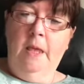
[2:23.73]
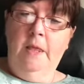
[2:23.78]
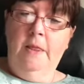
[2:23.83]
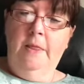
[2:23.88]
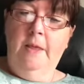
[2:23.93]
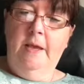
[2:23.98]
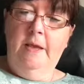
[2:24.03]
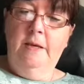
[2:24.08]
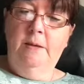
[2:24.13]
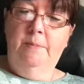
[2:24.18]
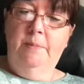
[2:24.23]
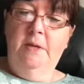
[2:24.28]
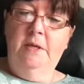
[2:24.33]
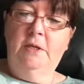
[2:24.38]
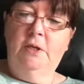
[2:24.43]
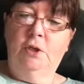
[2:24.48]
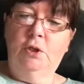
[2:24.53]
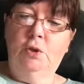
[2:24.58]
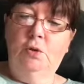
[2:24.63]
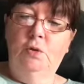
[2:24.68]
Then
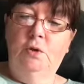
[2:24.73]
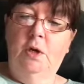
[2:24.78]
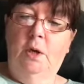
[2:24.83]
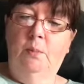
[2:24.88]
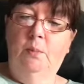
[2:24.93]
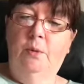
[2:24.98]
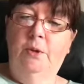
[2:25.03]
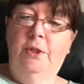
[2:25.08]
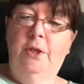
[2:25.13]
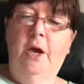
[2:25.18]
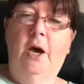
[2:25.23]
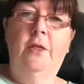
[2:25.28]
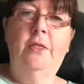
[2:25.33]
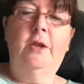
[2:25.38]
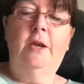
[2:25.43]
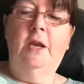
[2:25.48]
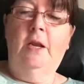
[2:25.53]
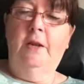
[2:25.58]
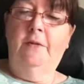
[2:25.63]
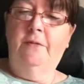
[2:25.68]
Peter stood up with the
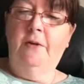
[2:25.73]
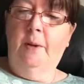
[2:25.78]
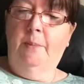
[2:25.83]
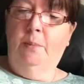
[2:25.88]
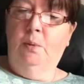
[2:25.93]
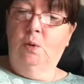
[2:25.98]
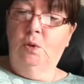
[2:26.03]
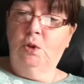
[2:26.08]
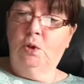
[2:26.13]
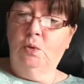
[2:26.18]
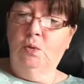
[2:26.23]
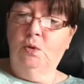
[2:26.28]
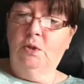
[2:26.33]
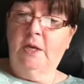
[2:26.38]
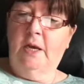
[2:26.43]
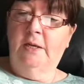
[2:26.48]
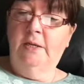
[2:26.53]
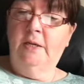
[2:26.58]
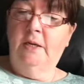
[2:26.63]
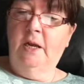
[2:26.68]
other 11 apostles
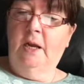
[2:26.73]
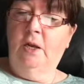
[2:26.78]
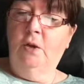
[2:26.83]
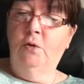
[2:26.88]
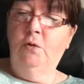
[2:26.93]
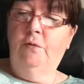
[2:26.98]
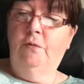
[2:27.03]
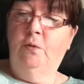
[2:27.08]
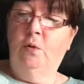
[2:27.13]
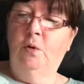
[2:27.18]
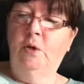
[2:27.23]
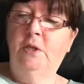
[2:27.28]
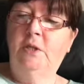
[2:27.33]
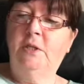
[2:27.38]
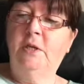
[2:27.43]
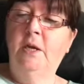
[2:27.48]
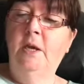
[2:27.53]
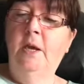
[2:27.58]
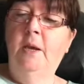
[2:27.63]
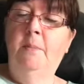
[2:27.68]
and in a loud
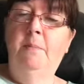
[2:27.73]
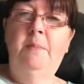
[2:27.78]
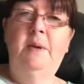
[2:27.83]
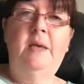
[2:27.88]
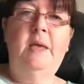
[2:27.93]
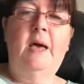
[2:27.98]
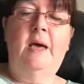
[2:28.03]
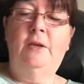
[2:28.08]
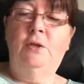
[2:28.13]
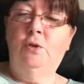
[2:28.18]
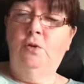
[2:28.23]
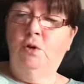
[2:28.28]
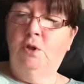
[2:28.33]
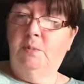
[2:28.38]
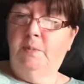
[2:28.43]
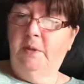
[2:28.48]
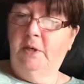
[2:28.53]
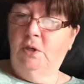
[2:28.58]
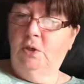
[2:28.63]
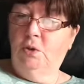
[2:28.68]
voice began to
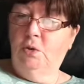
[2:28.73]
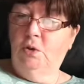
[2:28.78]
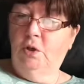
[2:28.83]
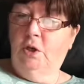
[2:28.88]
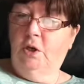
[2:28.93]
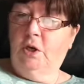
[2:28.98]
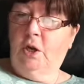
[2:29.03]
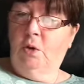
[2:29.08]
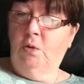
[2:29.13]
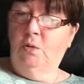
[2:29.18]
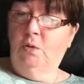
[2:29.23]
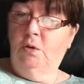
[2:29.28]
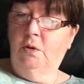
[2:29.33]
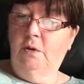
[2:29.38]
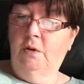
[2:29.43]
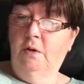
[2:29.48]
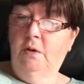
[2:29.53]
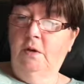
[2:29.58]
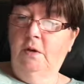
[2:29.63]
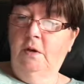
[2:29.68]
speak to the crowd.
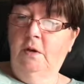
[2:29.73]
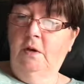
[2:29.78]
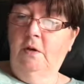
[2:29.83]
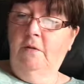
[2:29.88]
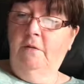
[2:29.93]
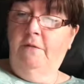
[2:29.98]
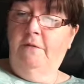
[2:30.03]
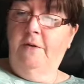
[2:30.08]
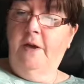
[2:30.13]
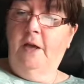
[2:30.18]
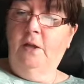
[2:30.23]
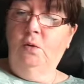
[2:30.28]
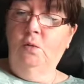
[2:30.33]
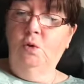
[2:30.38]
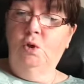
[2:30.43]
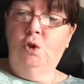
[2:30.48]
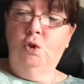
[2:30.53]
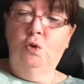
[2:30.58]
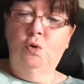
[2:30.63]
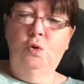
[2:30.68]
Fellow
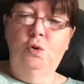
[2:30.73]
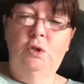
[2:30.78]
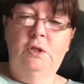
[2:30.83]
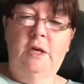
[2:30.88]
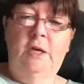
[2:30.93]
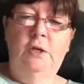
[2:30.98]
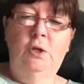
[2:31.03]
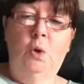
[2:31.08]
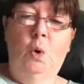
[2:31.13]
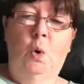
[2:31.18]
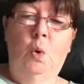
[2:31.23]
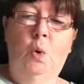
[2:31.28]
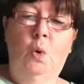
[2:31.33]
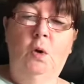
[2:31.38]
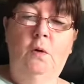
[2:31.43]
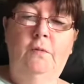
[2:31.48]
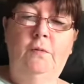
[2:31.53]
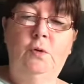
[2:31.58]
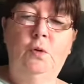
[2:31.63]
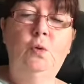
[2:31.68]
Jews and all
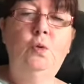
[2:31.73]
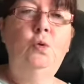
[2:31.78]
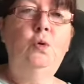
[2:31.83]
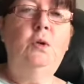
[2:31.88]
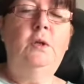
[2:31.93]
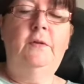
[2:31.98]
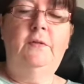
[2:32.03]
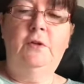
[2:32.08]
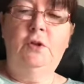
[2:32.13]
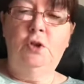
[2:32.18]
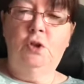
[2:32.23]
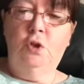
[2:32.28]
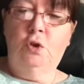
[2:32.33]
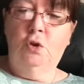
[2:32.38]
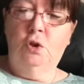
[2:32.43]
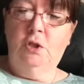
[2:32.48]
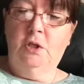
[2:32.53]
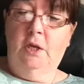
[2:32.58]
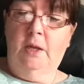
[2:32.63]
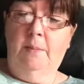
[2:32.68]
of you who live in
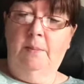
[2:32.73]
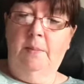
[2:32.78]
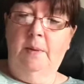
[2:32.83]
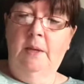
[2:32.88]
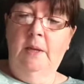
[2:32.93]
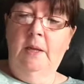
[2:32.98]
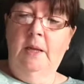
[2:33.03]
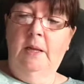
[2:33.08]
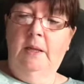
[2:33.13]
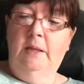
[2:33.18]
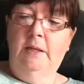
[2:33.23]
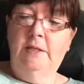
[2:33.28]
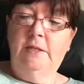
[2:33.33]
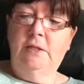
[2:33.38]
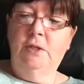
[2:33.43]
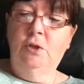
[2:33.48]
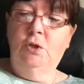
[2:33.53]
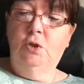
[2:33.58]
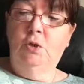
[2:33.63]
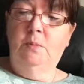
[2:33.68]
Jerusalem,
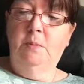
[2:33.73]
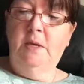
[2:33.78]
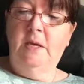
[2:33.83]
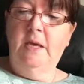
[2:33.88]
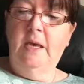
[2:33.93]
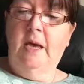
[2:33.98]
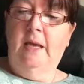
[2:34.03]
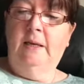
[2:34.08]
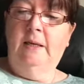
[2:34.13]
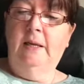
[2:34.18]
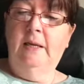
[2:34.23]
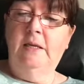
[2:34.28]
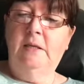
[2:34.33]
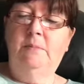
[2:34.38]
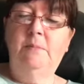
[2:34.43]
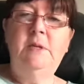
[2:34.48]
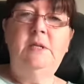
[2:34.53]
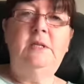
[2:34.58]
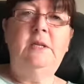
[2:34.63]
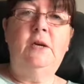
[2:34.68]
listen to me and let
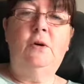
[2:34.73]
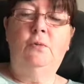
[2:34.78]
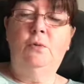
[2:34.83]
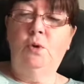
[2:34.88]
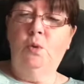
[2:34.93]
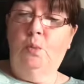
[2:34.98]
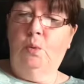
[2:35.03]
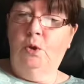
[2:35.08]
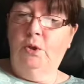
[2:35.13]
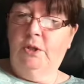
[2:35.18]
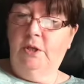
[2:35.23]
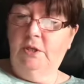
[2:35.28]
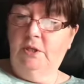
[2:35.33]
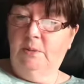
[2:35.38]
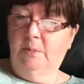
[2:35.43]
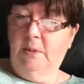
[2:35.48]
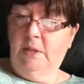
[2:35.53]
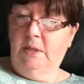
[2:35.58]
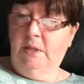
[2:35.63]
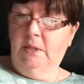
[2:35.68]
me tell you what
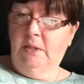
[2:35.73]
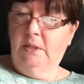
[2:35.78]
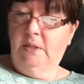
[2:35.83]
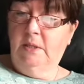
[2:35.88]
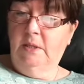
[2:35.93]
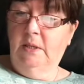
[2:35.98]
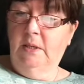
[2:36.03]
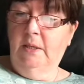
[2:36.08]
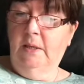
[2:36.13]
this means.